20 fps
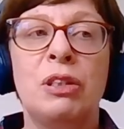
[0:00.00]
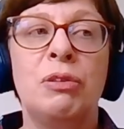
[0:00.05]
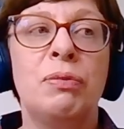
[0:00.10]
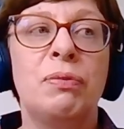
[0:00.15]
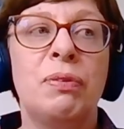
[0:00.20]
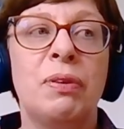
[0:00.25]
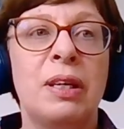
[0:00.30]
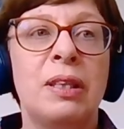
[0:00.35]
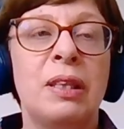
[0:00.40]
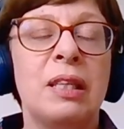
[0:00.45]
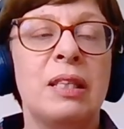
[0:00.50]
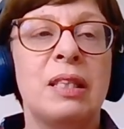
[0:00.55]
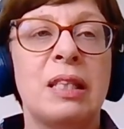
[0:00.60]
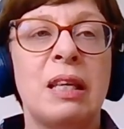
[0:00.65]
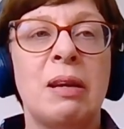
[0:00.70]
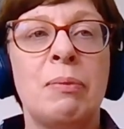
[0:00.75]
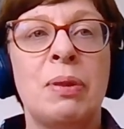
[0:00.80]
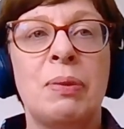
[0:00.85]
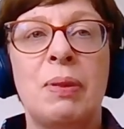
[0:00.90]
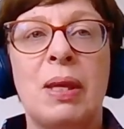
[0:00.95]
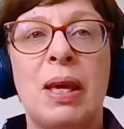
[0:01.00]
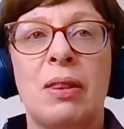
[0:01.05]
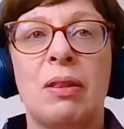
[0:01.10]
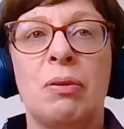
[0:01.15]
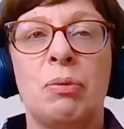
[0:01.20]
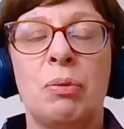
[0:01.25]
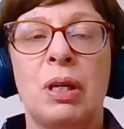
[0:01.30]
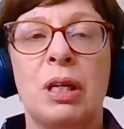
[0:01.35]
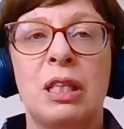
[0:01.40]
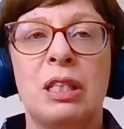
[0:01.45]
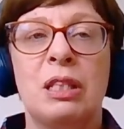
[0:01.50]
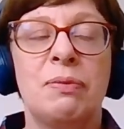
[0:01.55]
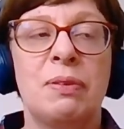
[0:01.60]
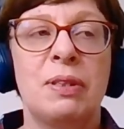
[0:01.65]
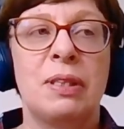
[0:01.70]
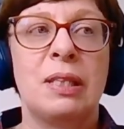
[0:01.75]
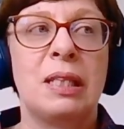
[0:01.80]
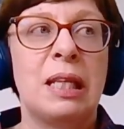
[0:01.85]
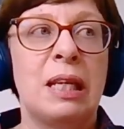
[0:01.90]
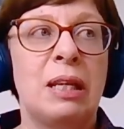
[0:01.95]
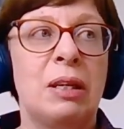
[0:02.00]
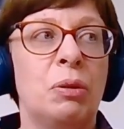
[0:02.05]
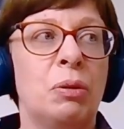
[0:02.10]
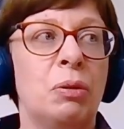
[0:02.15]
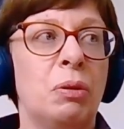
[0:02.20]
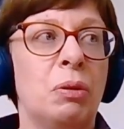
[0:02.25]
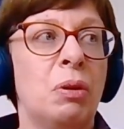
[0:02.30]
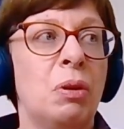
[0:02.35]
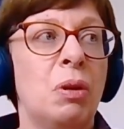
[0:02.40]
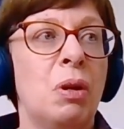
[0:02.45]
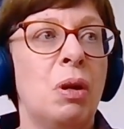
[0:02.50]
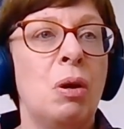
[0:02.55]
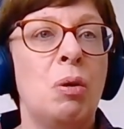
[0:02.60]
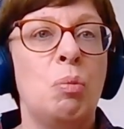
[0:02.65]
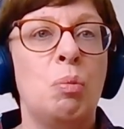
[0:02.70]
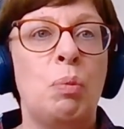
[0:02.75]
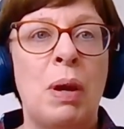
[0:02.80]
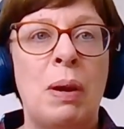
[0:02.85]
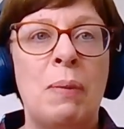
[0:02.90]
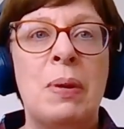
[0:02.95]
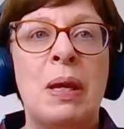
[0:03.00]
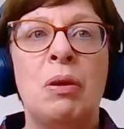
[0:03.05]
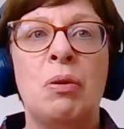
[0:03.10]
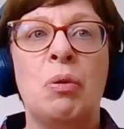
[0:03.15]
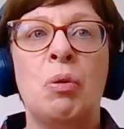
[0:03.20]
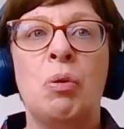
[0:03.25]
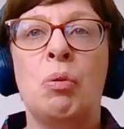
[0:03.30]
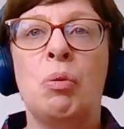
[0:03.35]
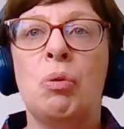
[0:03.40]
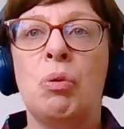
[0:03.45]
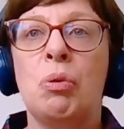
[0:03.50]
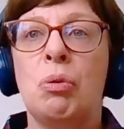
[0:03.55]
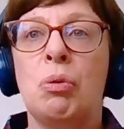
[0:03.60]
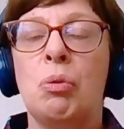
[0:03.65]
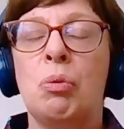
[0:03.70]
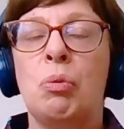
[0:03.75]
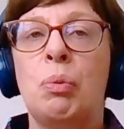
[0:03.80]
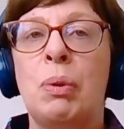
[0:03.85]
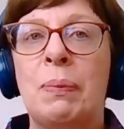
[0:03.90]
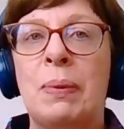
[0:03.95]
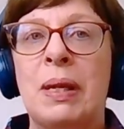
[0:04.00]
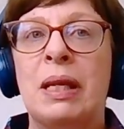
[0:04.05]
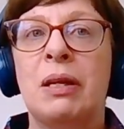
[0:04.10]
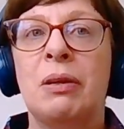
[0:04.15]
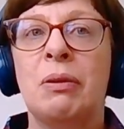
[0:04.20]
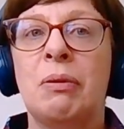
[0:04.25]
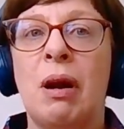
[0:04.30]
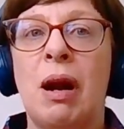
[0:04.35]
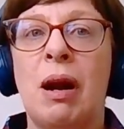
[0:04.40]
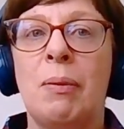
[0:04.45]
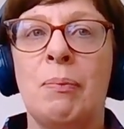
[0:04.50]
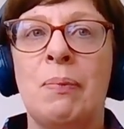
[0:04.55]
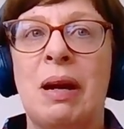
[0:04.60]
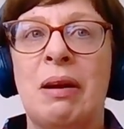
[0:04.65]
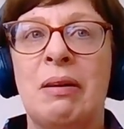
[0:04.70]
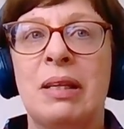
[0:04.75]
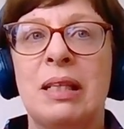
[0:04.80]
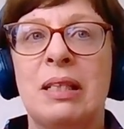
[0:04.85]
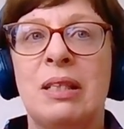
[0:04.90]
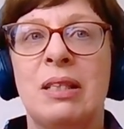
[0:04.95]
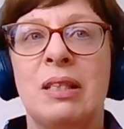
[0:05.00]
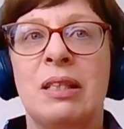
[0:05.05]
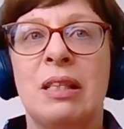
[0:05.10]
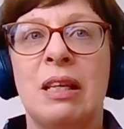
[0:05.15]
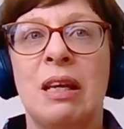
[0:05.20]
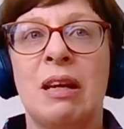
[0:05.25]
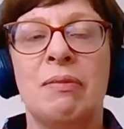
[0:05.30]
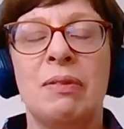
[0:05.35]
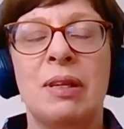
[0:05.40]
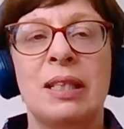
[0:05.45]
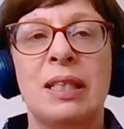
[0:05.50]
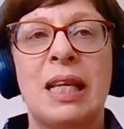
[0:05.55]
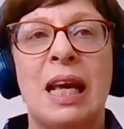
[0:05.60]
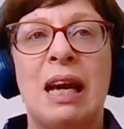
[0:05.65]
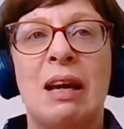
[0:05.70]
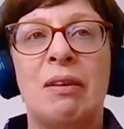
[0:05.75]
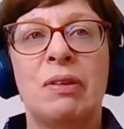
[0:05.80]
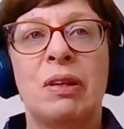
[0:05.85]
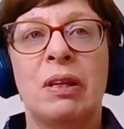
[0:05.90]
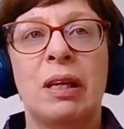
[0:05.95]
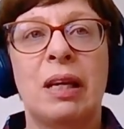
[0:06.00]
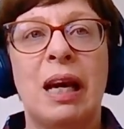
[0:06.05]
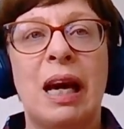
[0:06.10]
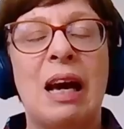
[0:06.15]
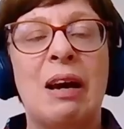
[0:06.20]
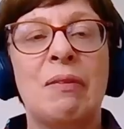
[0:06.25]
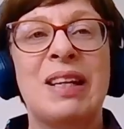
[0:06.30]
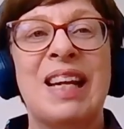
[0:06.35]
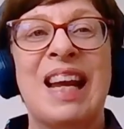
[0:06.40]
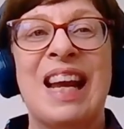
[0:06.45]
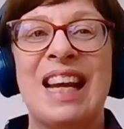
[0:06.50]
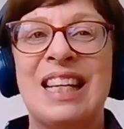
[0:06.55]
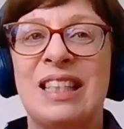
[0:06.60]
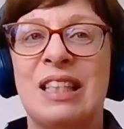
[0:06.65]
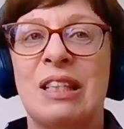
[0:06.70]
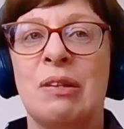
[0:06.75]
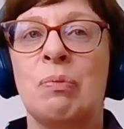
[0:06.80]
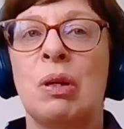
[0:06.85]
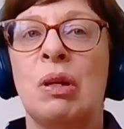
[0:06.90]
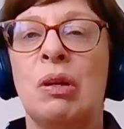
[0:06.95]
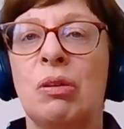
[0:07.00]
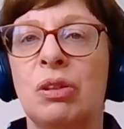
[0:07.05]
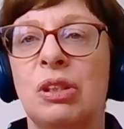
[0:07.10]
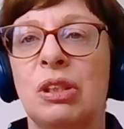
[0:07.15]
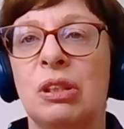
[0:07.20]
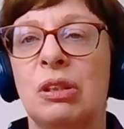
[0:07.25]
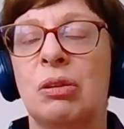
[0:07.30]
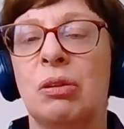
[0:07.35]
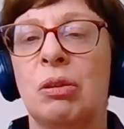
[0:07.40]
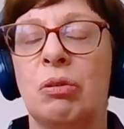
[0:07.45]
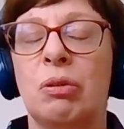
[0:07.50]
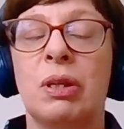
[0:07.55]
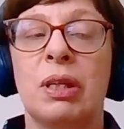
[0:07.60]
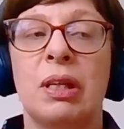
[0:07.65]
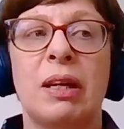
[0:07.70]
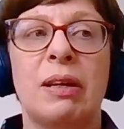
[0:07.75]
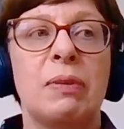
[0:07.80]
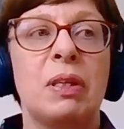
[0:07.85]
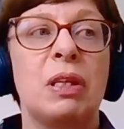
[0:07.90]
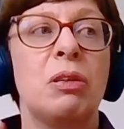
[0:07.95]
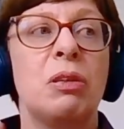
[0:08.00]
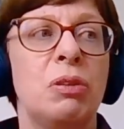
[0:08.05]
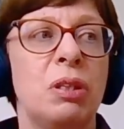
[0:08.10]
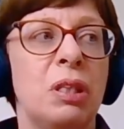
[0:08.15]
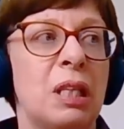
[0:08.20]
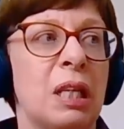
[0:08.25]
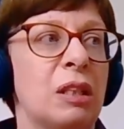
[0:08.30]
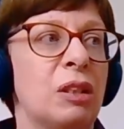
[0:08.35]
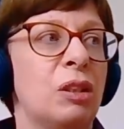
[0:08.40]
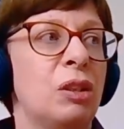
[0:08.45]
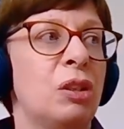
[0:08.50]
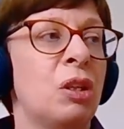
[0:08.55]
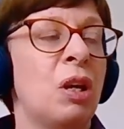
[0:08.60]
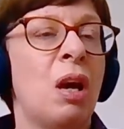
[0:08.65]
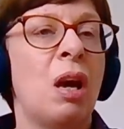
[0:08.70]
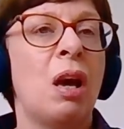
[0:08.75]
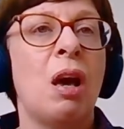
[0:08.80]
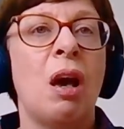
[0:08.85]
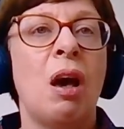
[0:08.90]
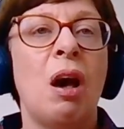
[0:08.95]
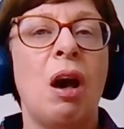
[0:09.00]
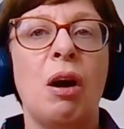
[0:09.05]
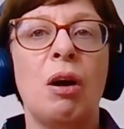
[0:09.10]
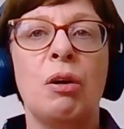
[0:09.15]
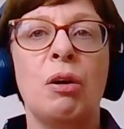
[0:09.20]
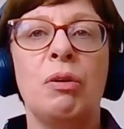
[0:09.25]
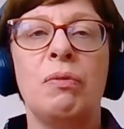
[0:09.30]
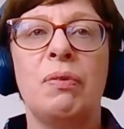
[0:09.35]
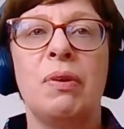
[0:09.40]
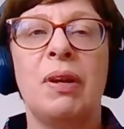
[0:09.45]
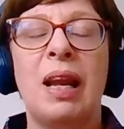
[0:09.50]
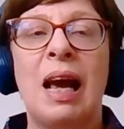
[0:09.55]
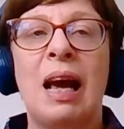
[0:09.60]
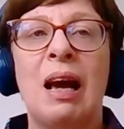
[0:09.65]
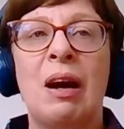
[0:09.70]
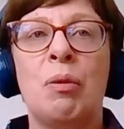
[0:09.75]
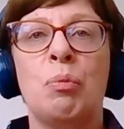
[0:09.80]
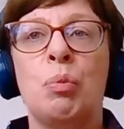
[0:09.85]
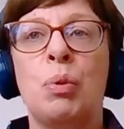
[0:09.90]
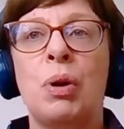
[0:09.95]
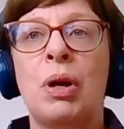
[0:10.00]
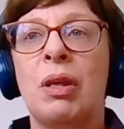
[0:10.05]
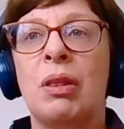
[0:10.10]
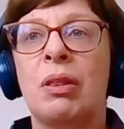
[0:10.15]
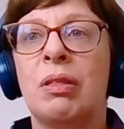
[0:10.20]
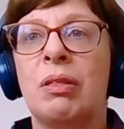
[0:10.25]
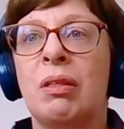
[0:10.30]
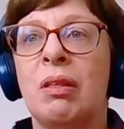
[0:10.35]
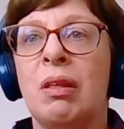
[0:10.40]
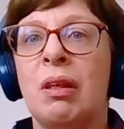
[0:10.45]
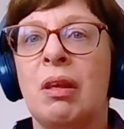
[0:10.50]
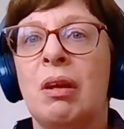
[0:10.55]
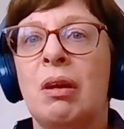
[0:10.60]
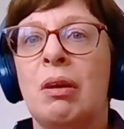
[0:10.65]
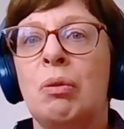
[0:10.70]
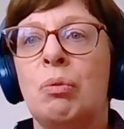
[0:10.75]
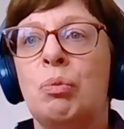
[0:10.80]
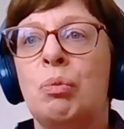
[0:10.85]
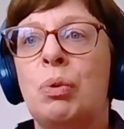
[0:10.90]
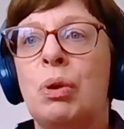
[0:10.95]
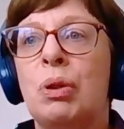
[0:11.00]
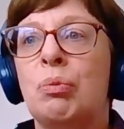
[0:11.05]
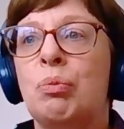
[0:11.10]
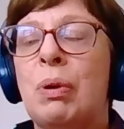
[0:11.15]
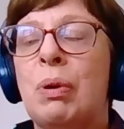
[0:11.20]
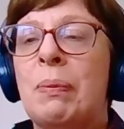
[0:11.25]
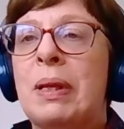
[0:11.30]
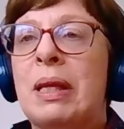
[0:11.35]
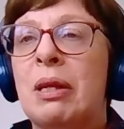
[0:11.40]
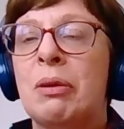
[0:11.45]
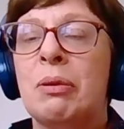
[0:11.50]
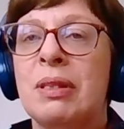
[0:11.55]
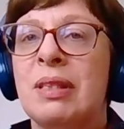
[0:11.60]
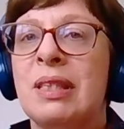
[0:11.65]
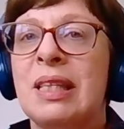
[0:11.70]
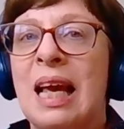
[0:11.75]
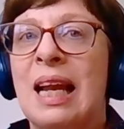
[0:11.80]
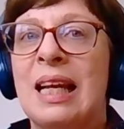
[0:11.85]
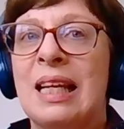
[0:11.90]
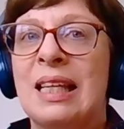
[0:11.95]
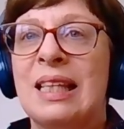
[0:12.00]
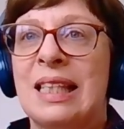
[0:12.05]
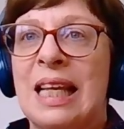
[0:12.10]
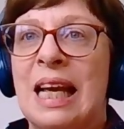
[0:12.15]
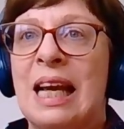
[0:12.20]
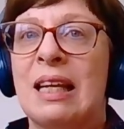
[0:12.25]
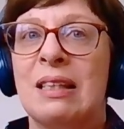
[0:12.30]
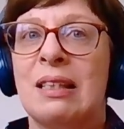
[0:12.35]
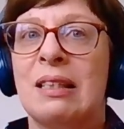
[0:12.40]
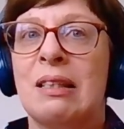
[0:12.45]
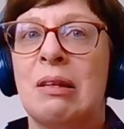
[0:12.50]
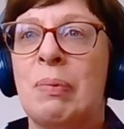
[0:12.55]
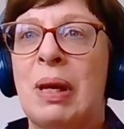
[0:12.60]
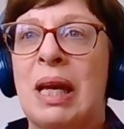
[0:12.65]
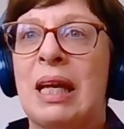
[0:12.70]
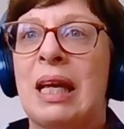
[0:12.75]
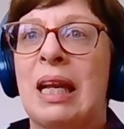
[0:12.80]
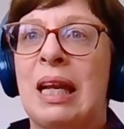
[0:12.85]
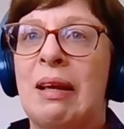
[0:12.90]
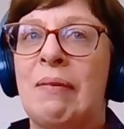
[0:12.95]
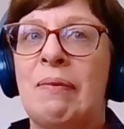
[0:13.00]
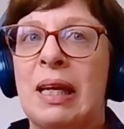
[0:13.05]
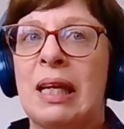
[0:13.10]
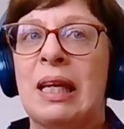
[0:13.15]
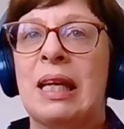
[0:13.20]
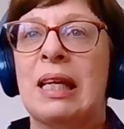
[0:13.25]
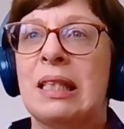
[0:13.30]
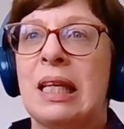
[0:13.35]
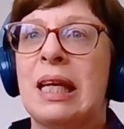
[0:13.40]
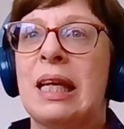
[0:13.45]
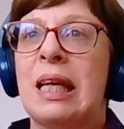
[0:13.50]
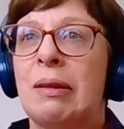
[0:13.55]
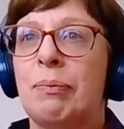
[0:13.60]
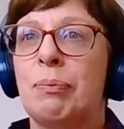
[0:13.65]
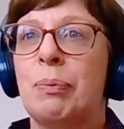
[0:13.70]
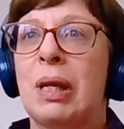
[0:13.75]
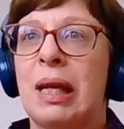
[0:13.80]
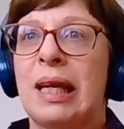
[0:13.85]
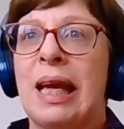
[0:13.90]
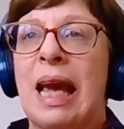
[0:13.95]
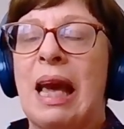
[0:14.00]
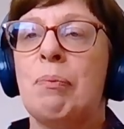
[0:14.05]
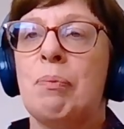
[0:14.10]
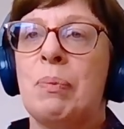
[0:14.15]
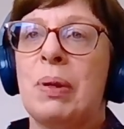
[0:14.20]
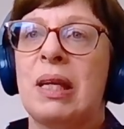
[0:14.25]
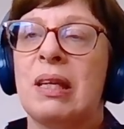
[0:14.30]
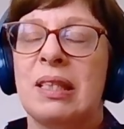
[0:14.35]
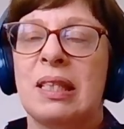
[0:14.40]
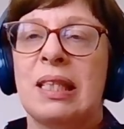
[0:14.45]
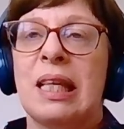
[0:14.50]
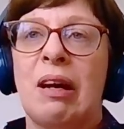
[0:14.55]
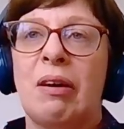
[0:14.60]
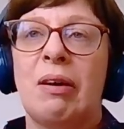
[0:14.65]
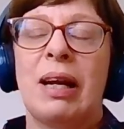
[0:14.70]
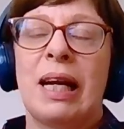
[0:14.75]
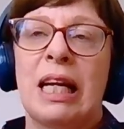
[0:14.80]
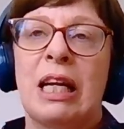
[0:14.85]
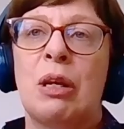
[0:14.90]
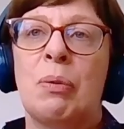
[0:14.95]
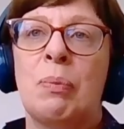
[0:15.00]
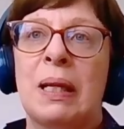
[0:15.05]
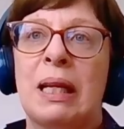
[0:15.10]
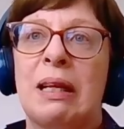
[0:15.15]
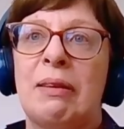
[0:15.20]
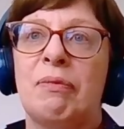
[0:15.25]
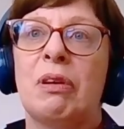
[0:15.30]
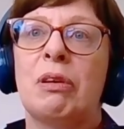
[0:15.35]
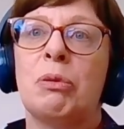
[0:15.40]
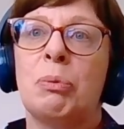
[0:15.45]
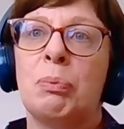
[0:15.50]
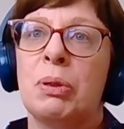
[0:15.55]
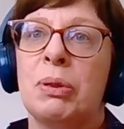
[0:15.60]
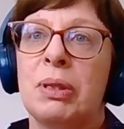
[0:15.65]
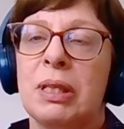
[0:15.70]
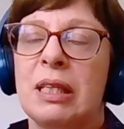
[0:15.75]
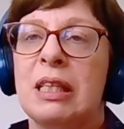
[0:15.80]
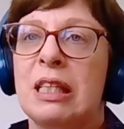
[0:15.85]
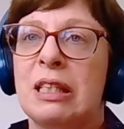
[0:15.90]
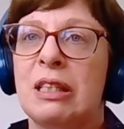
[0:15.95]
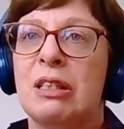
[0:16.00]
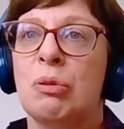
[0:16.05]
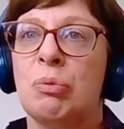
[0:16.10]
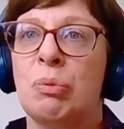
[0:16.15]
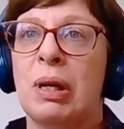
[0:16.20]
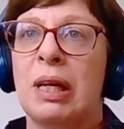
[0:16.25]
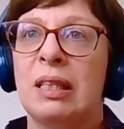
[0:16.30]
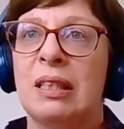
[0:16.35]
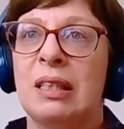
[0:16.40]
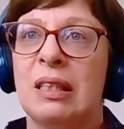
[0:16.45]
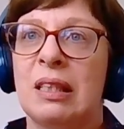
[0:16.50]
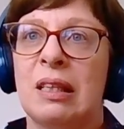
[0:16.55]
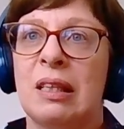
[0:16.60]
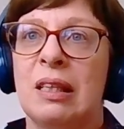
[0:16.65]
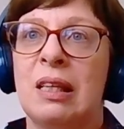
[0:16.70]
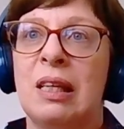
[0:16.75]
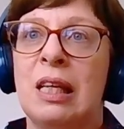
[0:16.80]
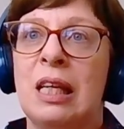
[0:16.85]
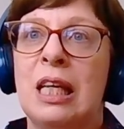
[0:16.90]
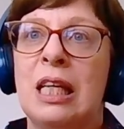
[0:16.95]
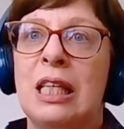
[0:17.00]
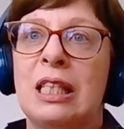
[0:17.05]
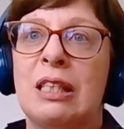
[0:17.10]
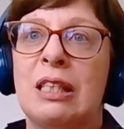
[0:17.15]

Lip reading: And you find that some of the other words for single women or women who are unmarried in service have an etymological or a kind of usage overlap with women who are selling sex to make a living, it, again, because they are economically vulnerable and it's a way to